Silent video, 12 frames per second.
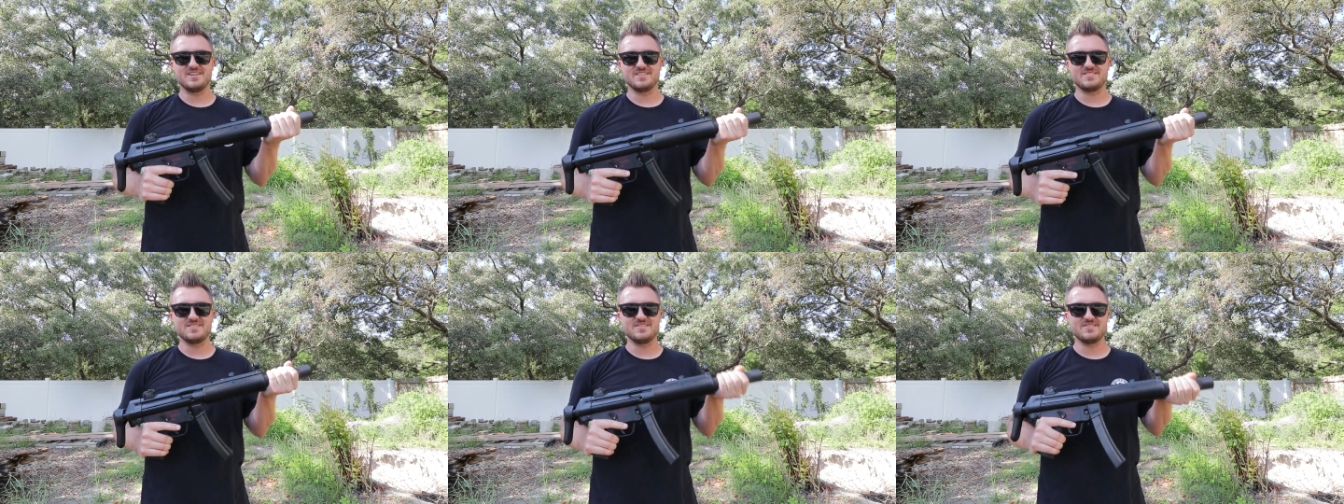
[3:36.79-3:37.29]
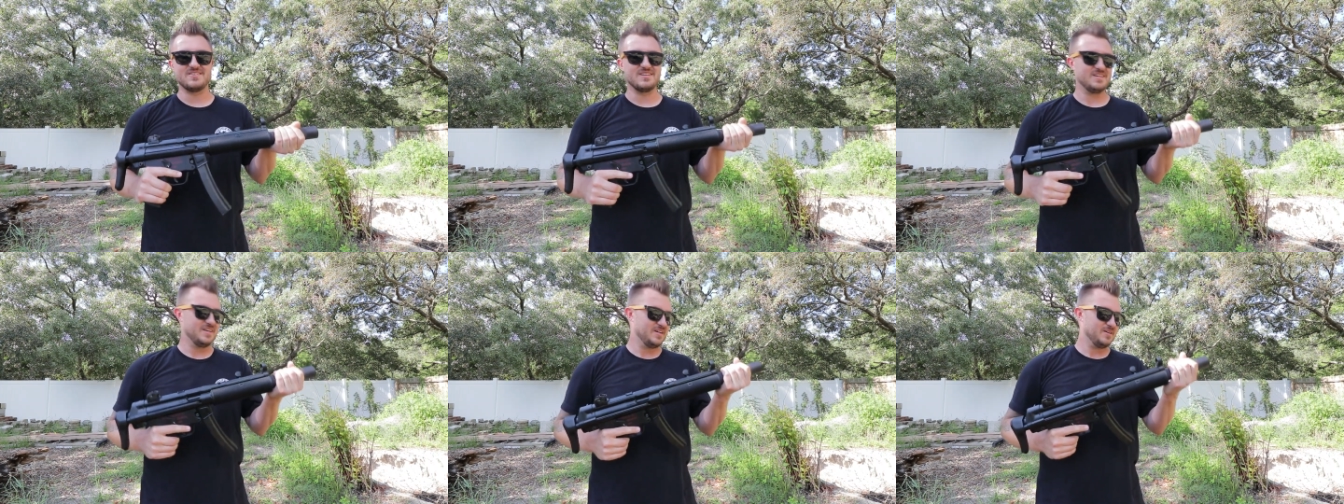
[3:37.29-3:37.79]
not to do
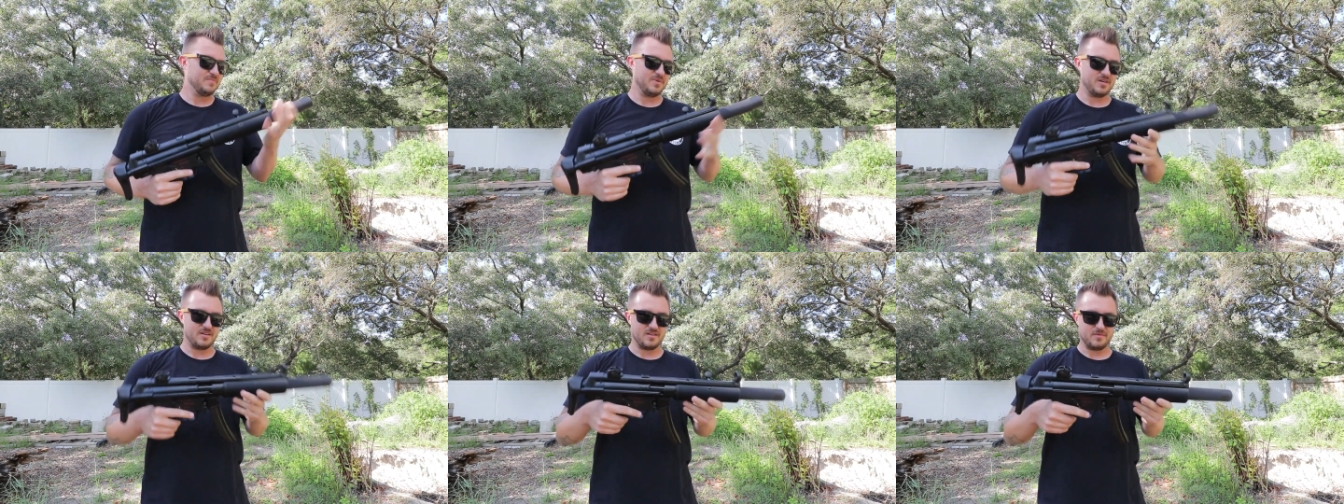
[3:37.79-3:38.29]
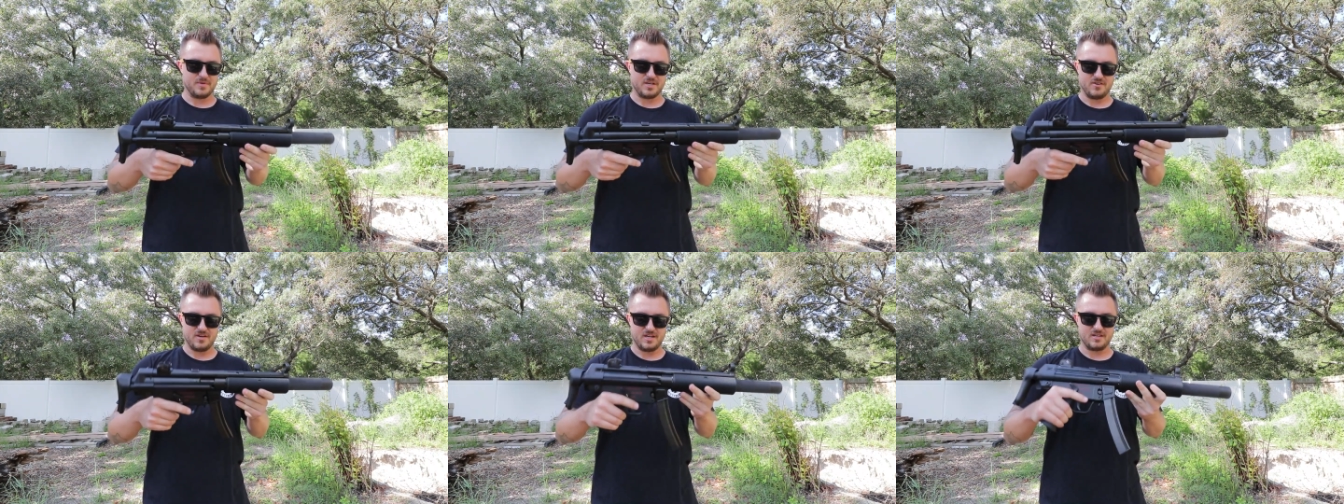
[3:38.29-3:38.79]
it. But uh, let me
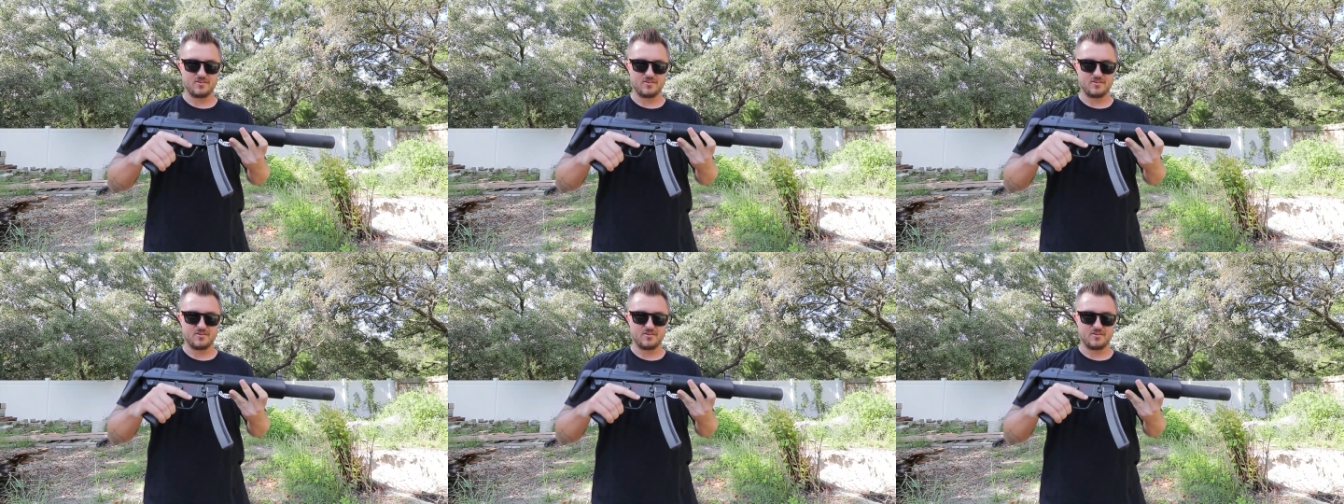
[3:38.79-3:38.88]
go ahead